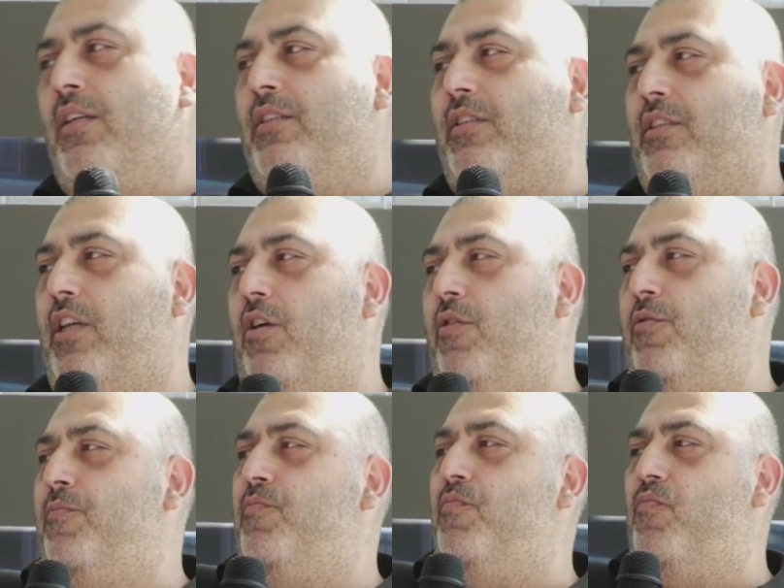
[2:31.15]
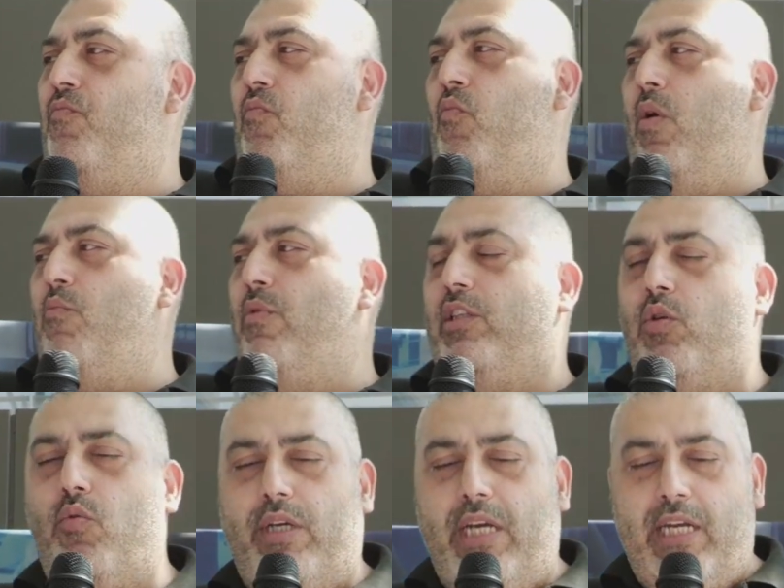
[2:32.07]
So when we're
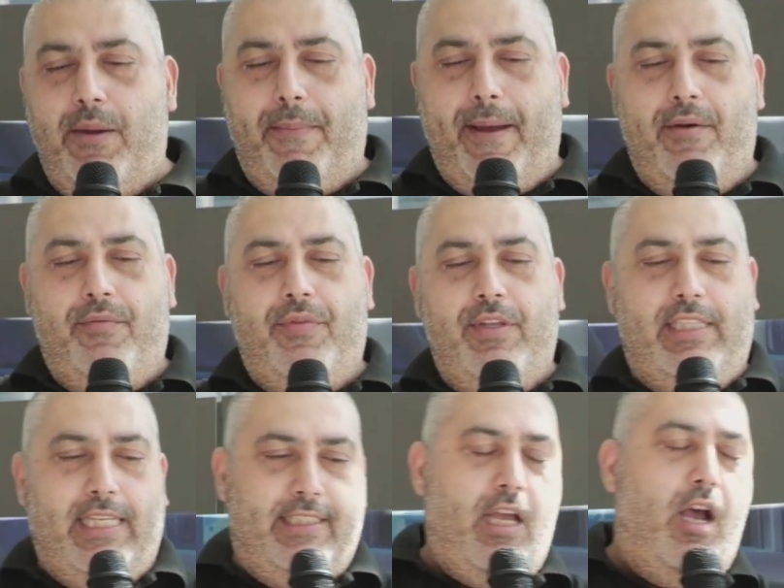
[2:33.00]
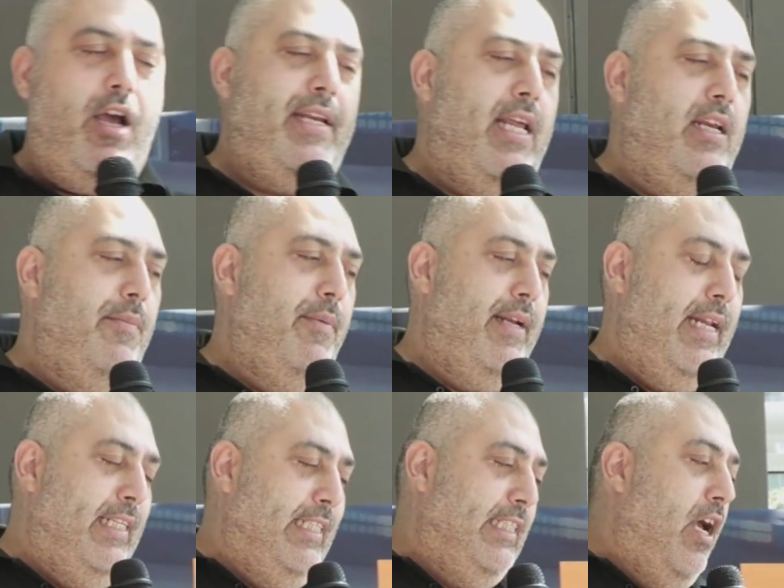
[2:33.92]
talking about the design element
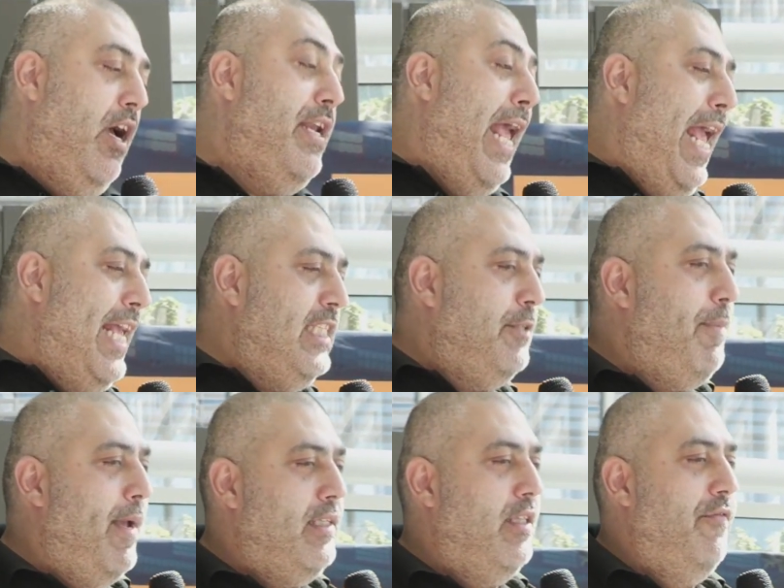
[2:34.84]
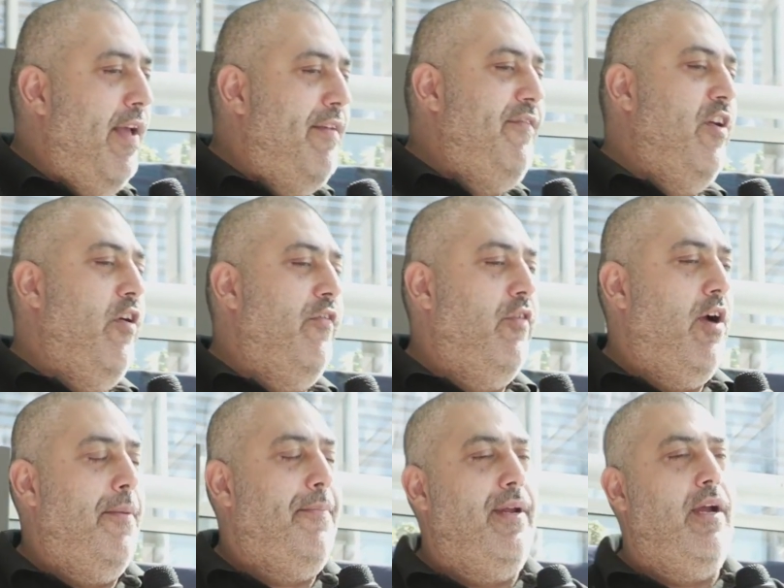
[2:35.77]
and design aspect of
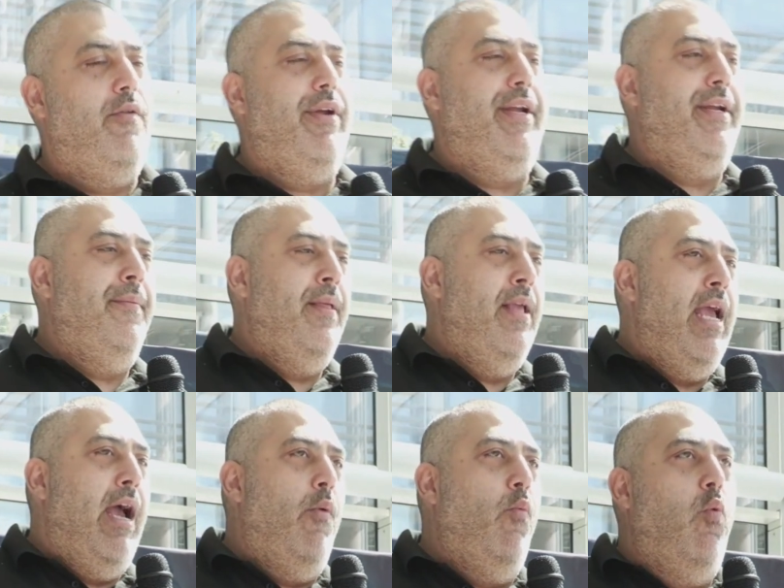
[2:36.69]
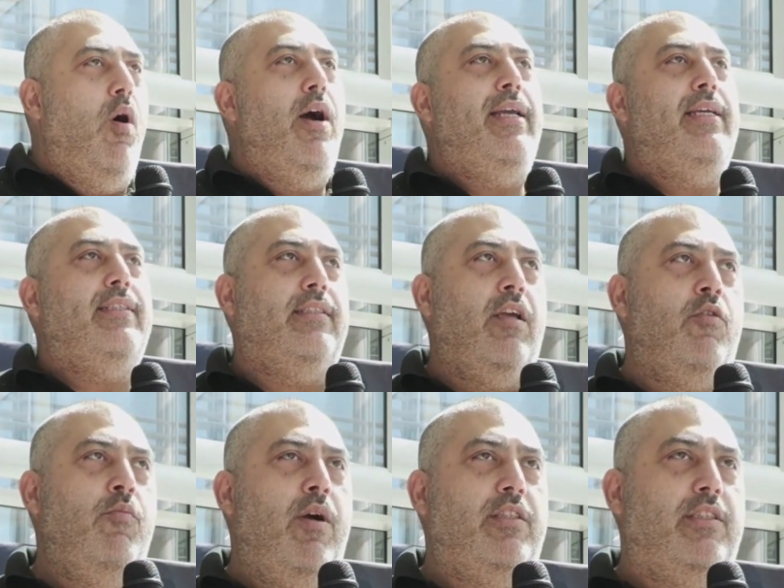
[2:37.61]
AVoverIPoE and why it's
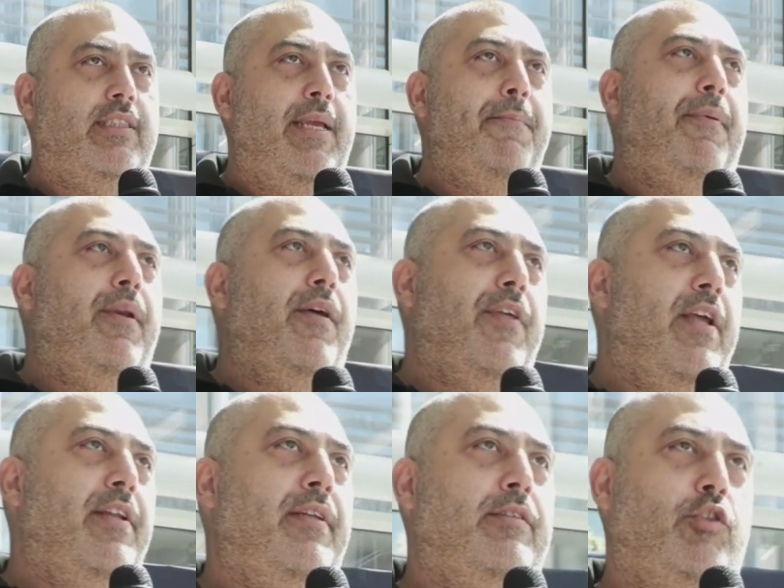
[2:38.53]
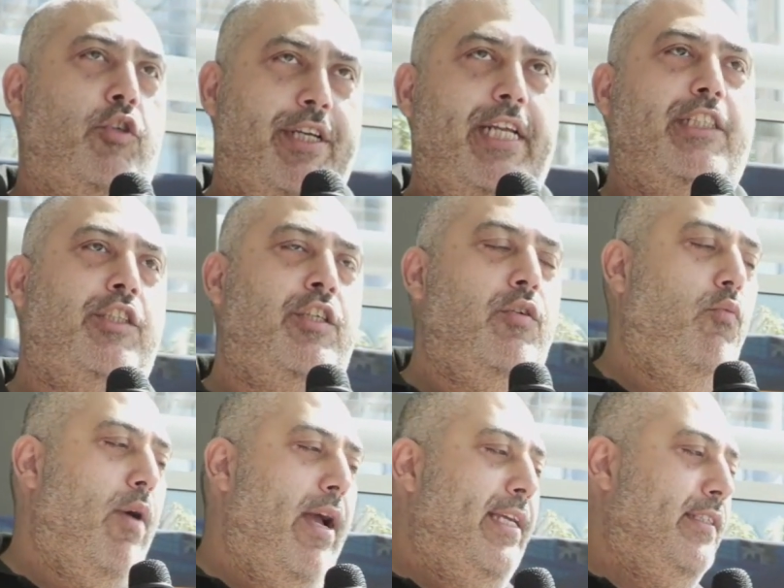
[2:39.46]
so much simpler than traditional
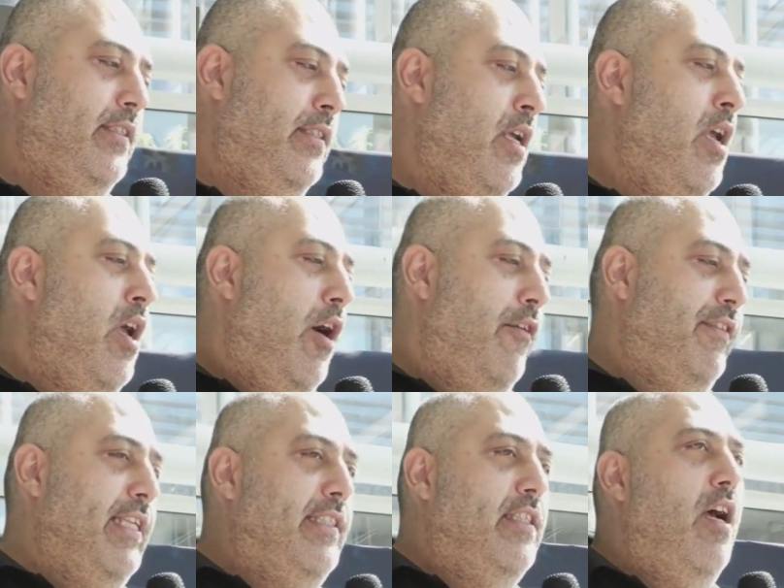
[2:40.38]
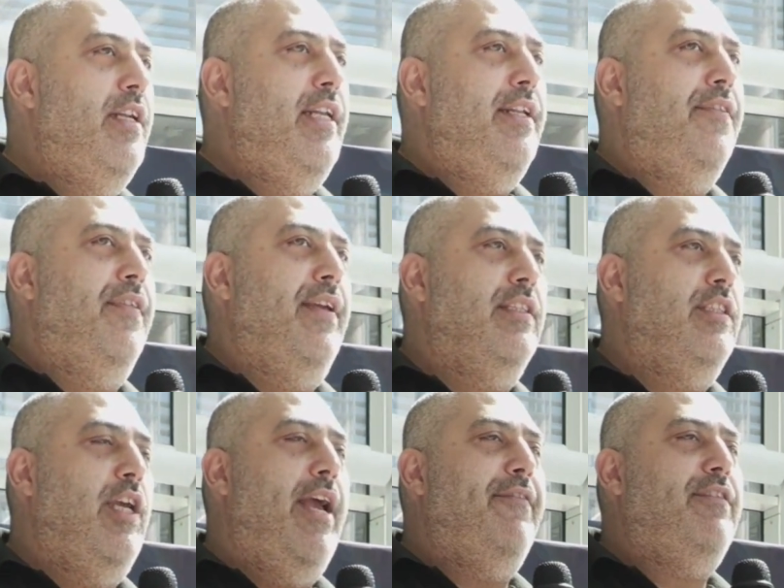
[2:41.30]
ways of designing things,
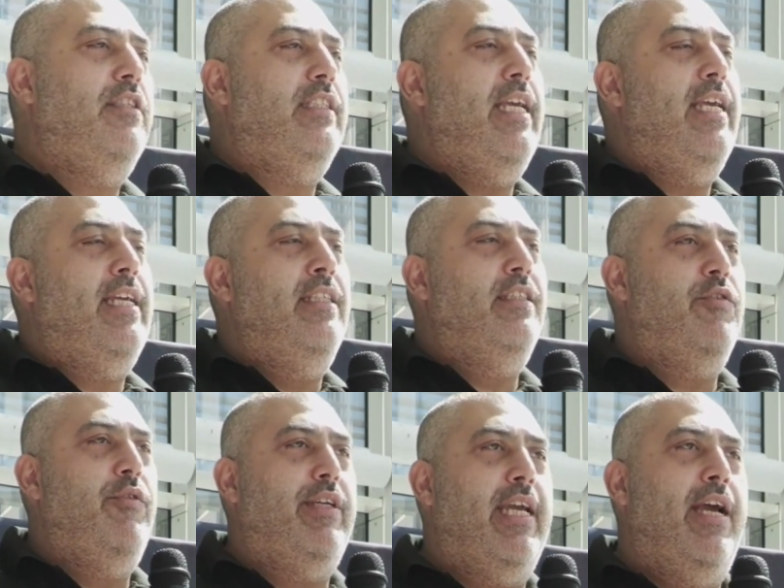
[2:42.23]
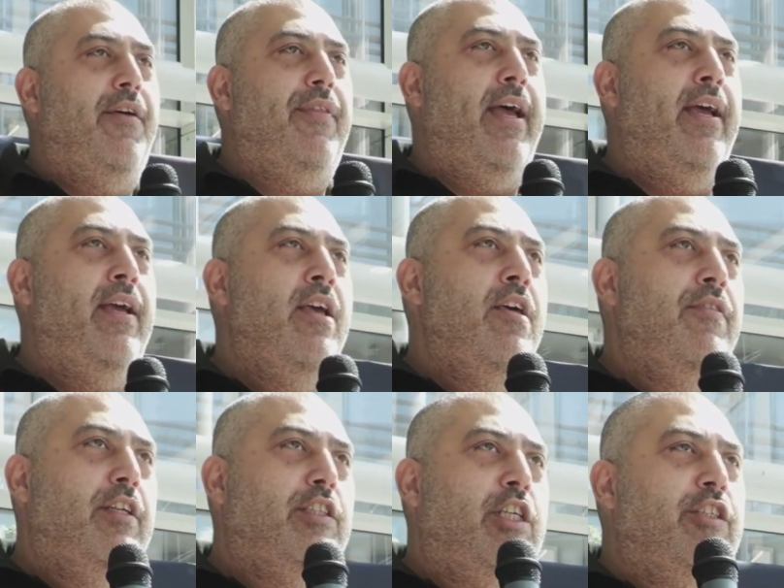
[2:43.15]
you have to take into account that
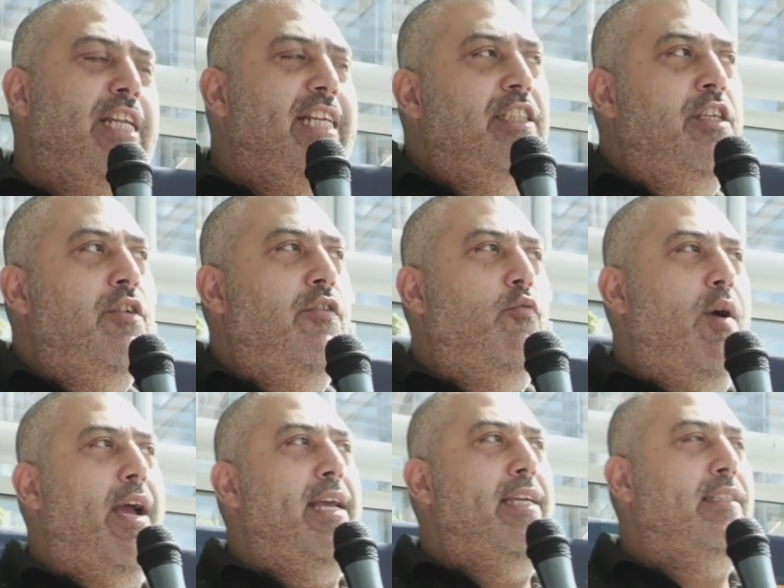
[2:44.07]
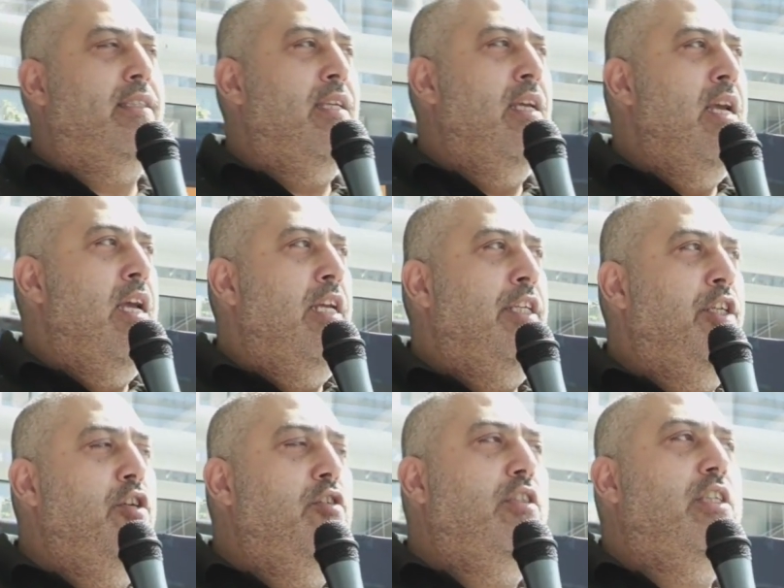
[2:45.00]
the traditional ways
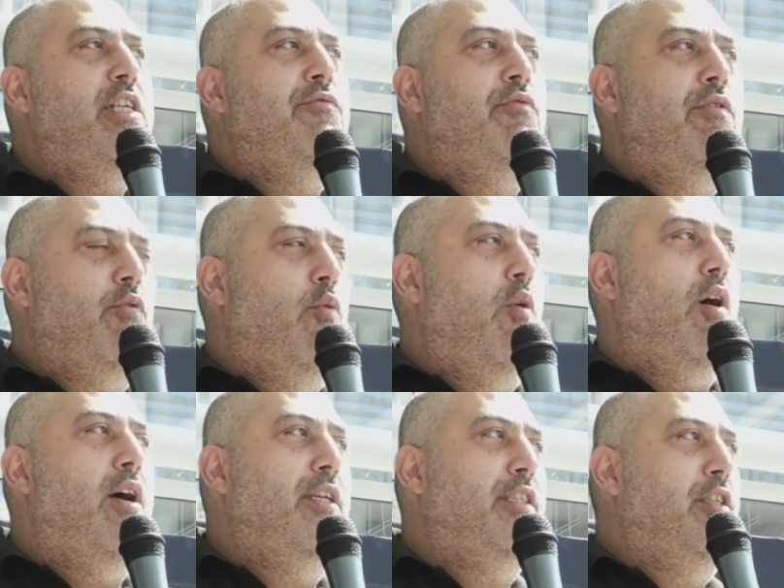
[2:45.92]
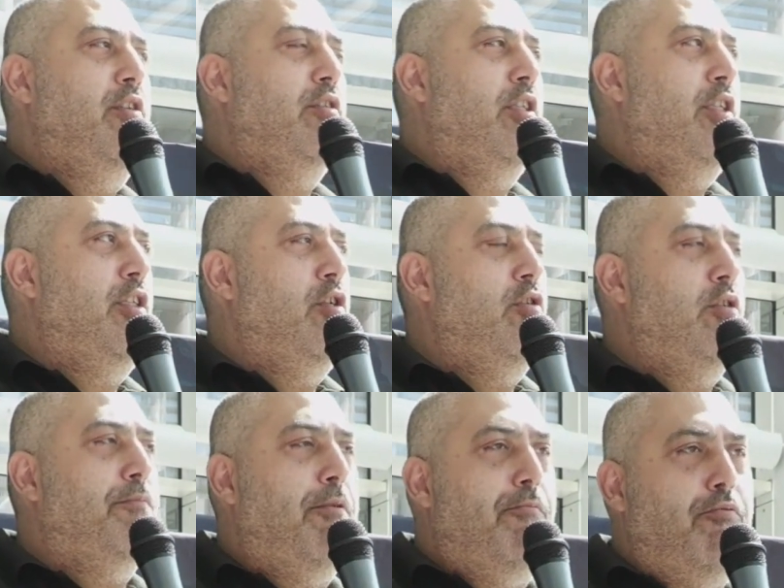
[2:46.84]
usually required you to
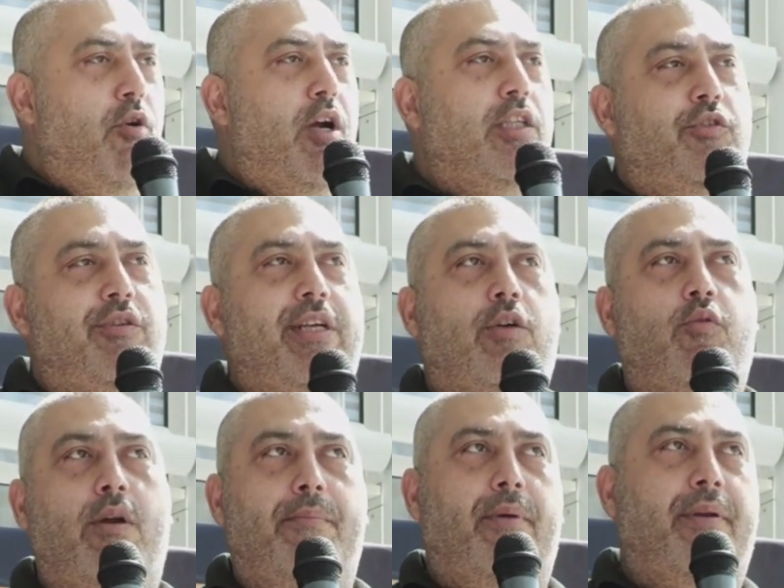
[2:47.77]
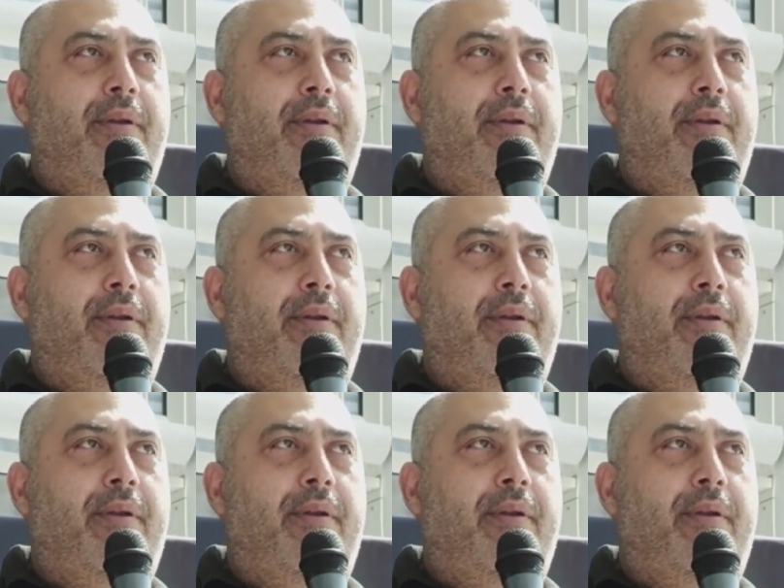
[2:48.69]
use proprietary equipment.